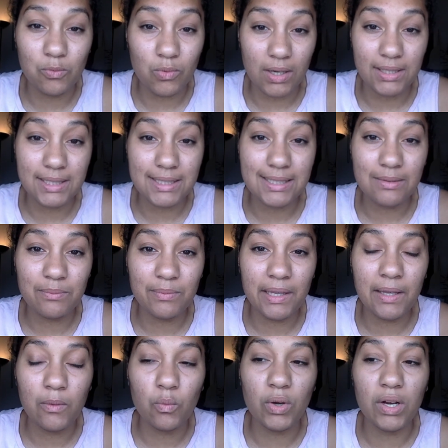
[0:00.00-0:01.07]
want it to
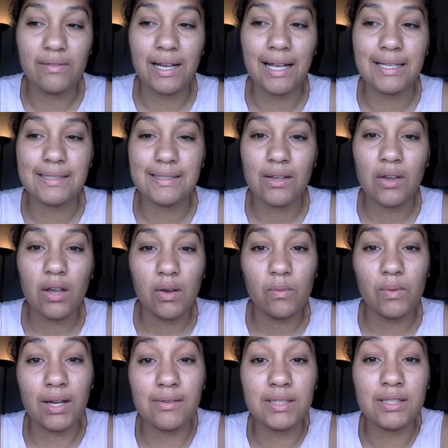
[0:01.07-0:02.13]
be, whereas
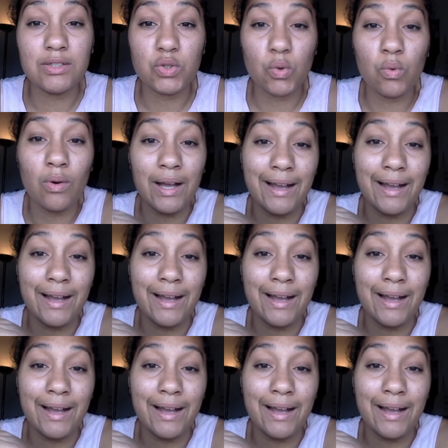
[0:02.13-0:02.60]
when I was in school,